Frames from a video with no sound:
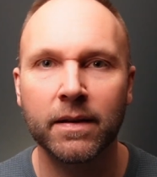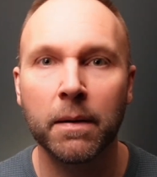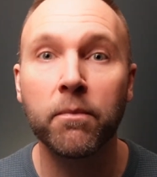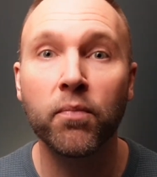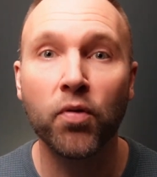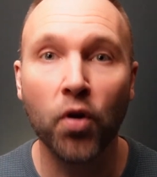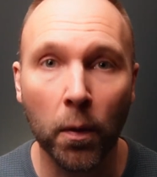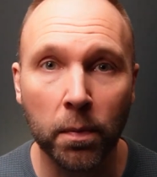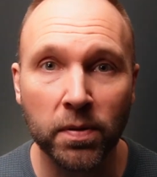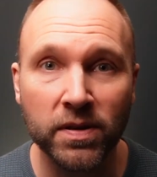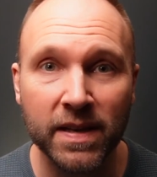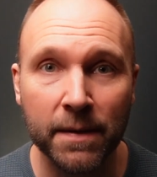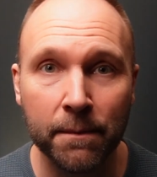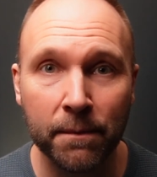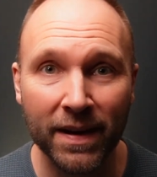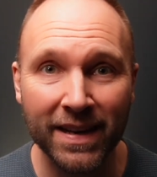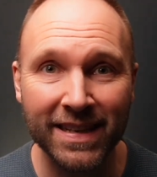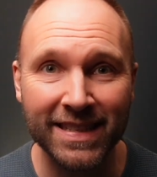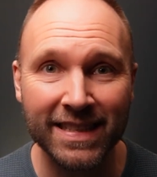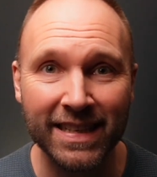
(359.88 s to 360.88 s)
property
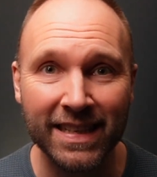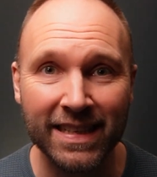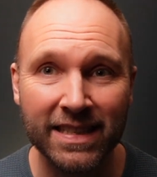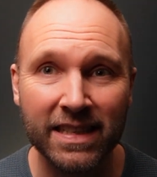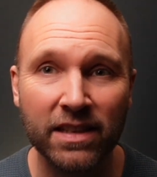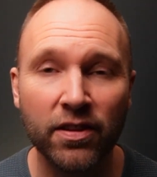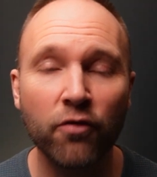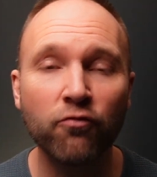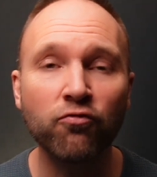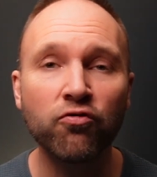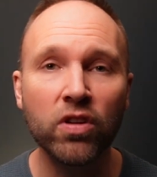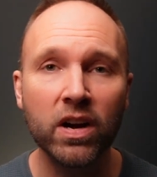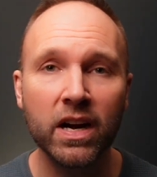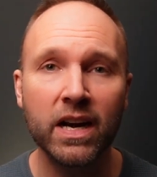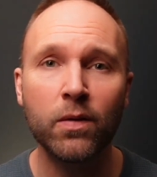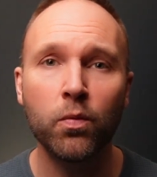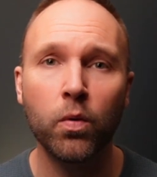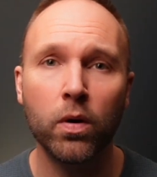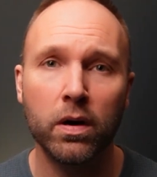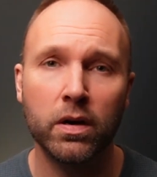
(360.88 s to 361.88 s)
business that
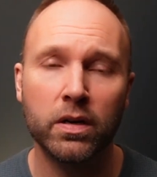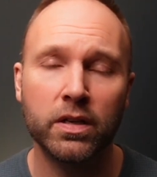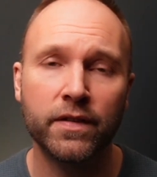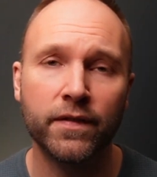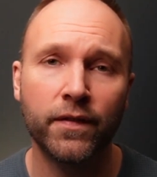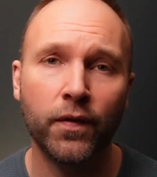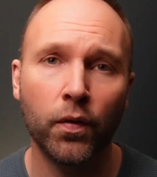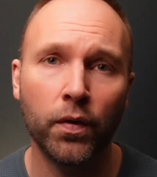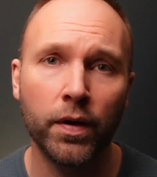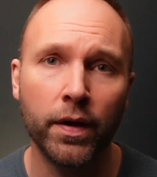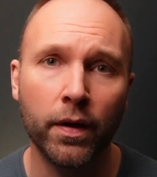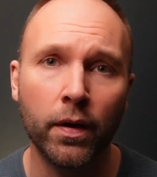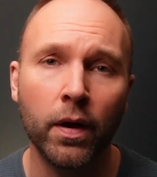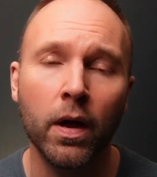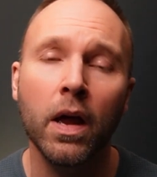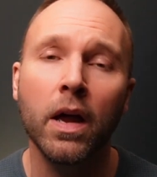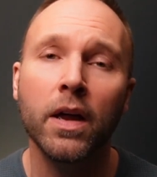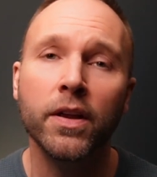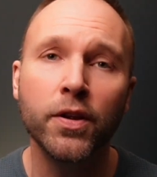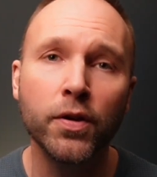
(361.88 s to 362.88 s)
really works for you.
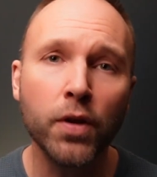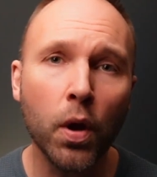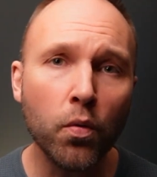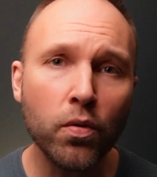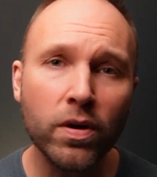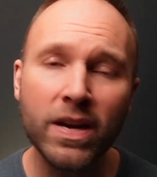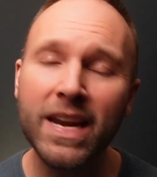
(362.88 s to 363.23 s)
You don't